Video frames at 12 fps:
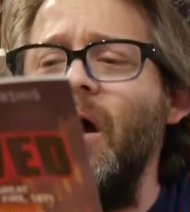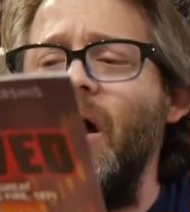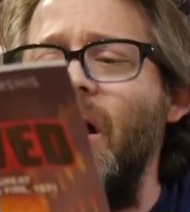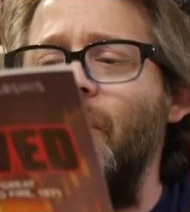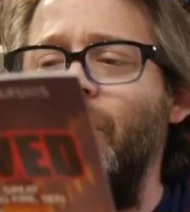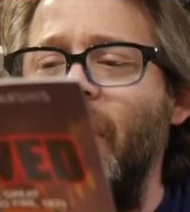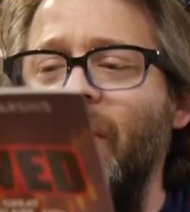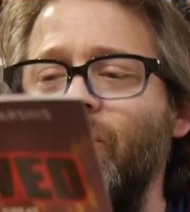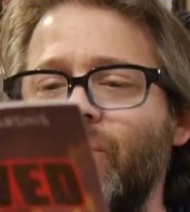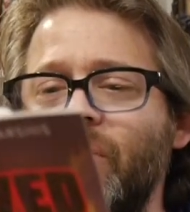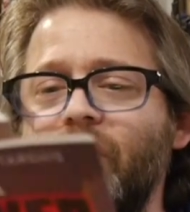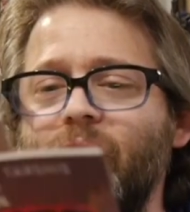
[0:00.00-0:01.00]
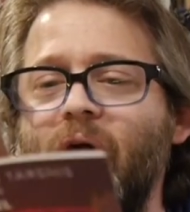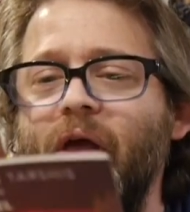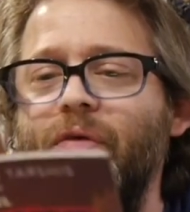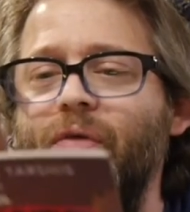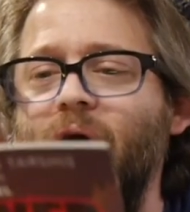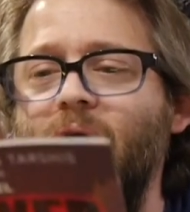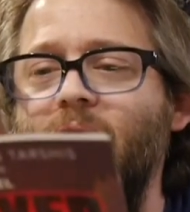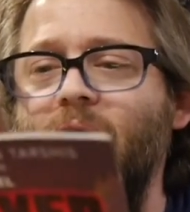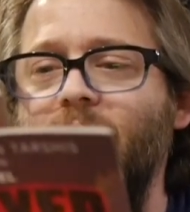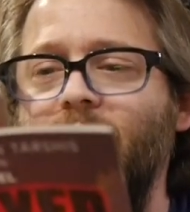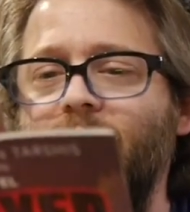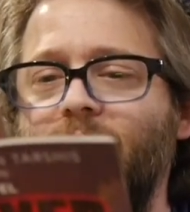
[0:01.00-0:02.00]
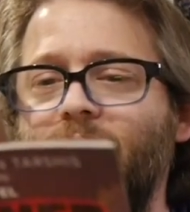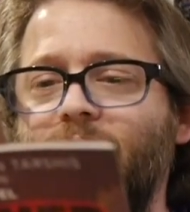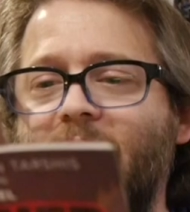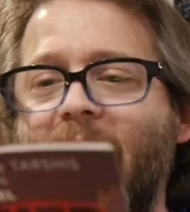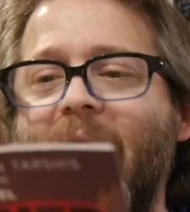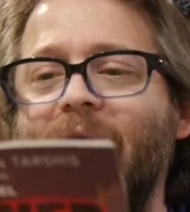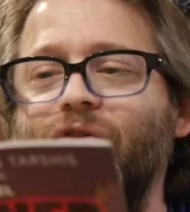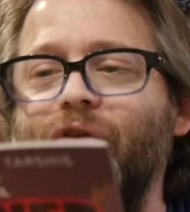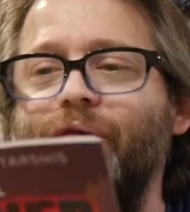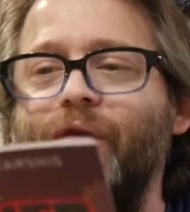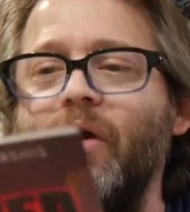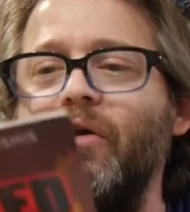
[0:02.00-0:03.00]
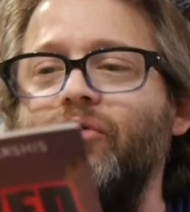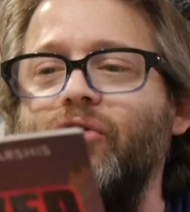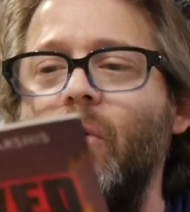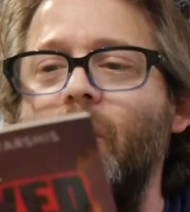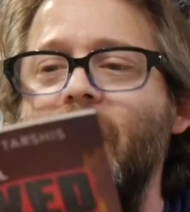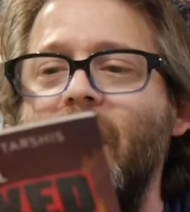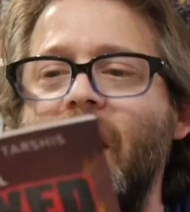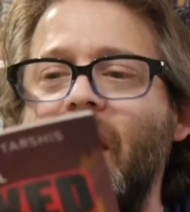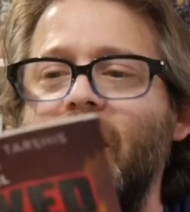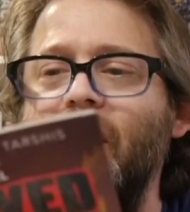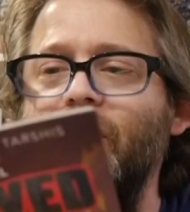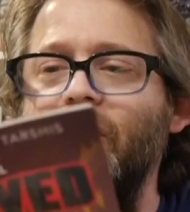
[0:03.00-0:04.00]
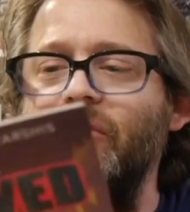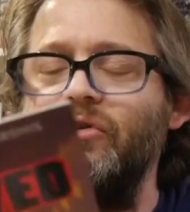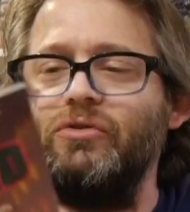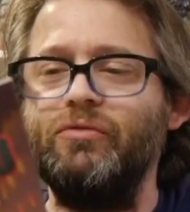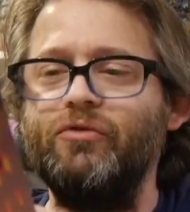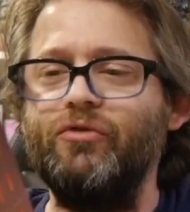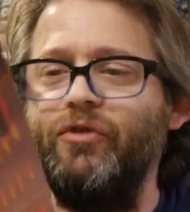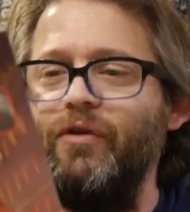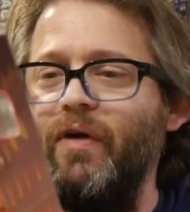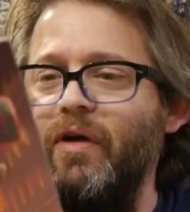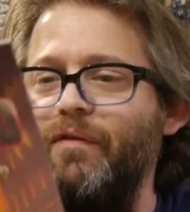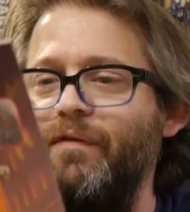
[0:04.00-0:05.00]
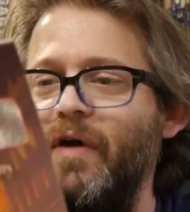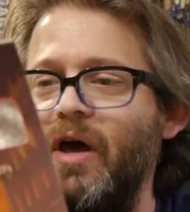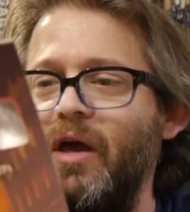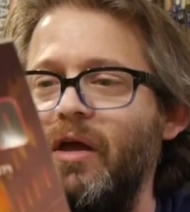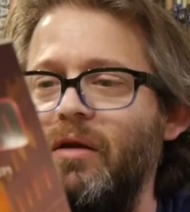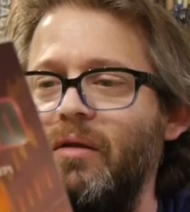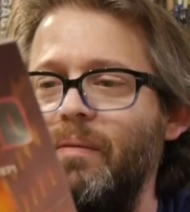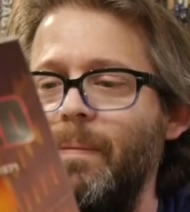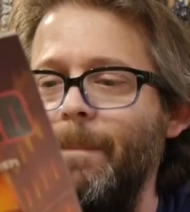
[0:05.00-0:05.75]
uh, but I really like the as the fire's going on, I'm gonna see if I can find.